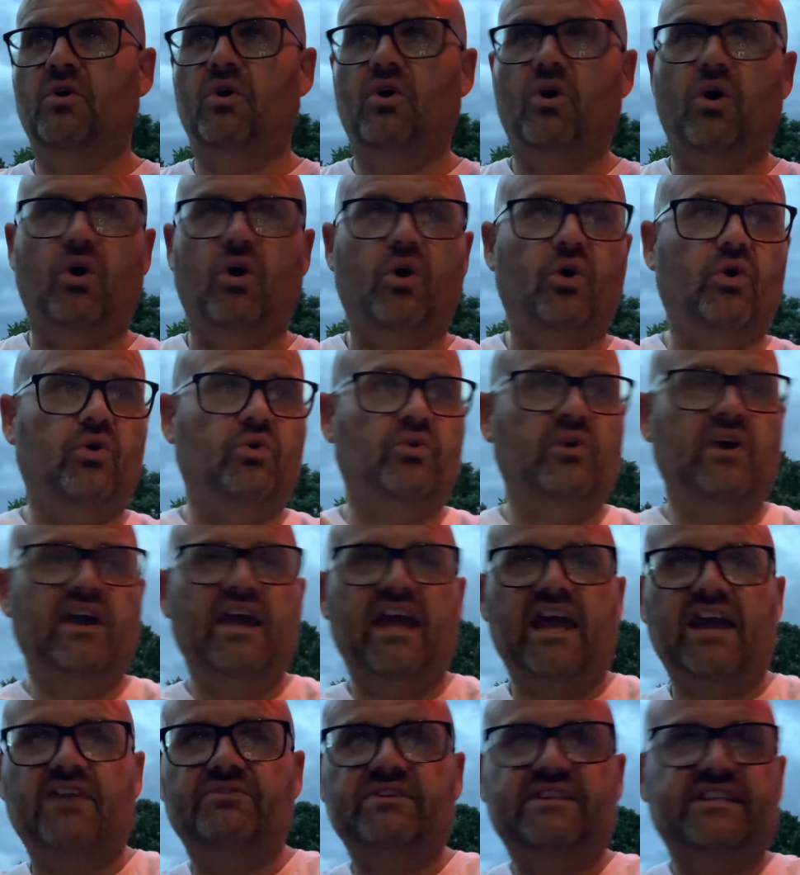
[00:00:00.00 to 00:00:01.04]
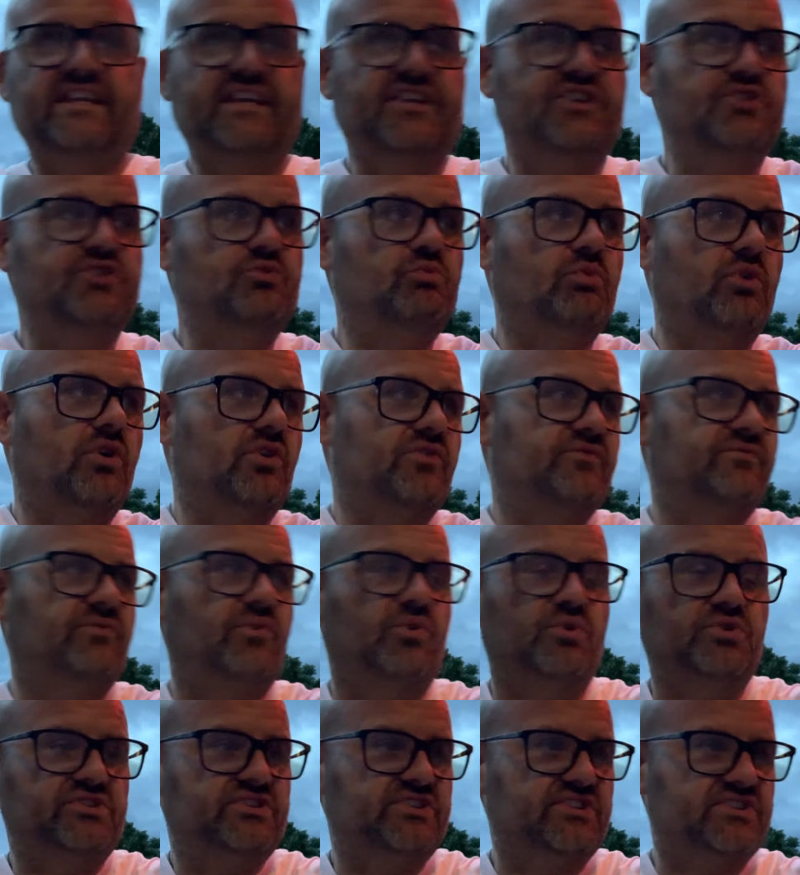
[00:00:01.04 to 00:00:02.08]
All, everything you worked
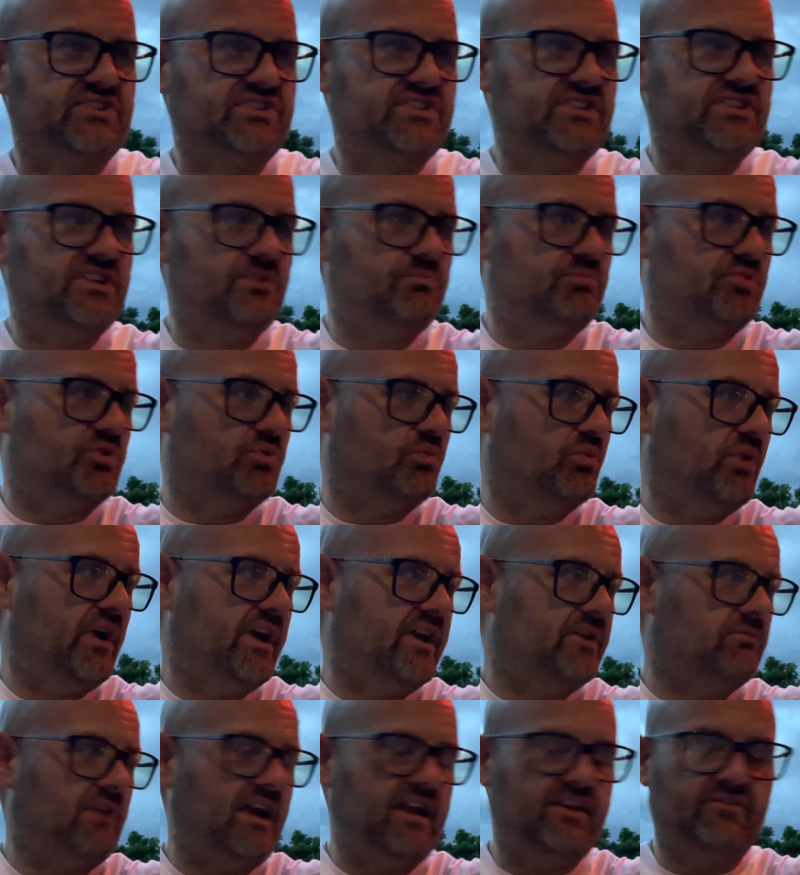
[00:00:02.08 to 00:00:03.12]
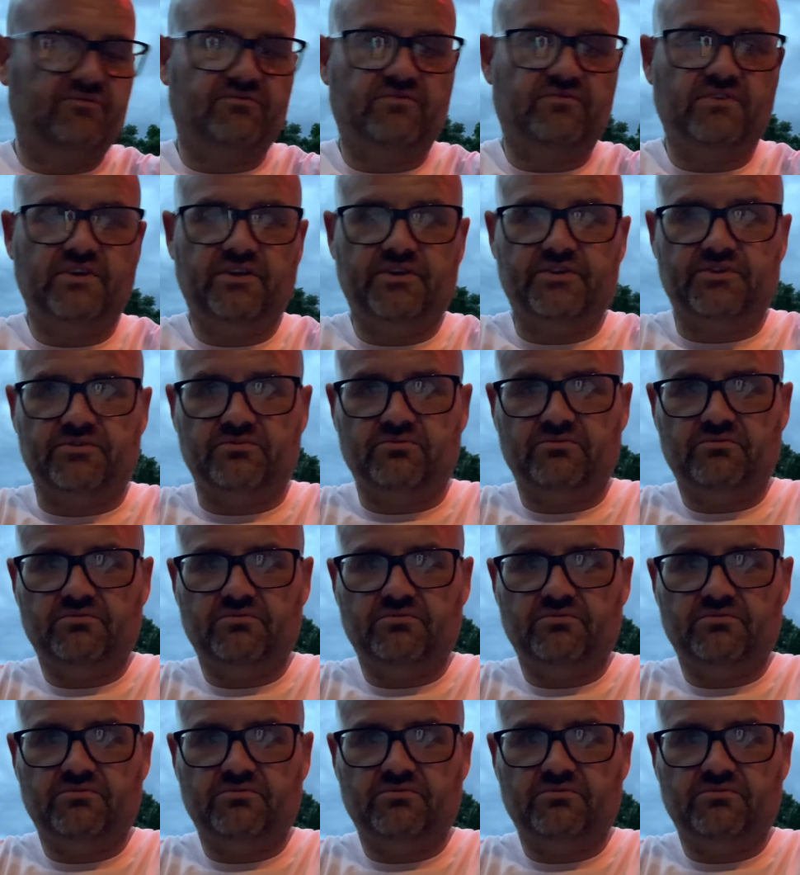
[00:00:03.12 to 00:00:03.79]
for is just slipping away right in front of you.